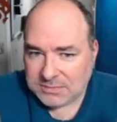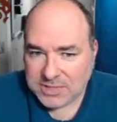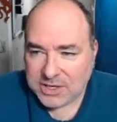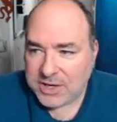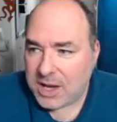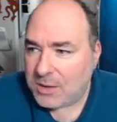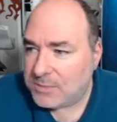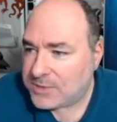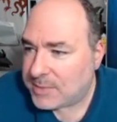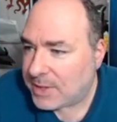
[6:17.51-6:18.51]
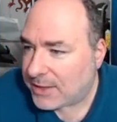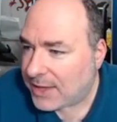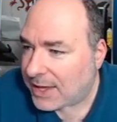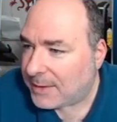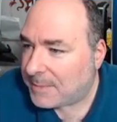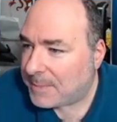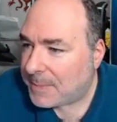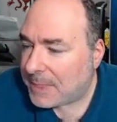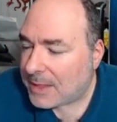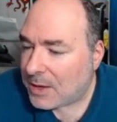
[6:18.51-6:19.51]
There you go, something like that.
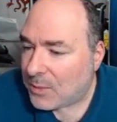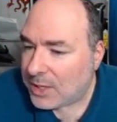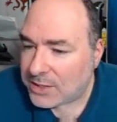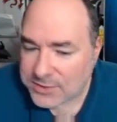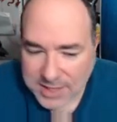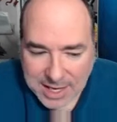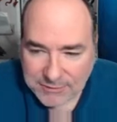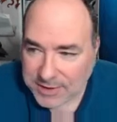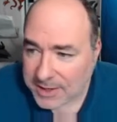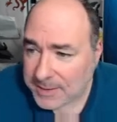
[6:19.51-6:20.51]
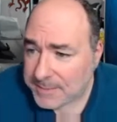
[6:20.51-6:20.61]
What else do they have here?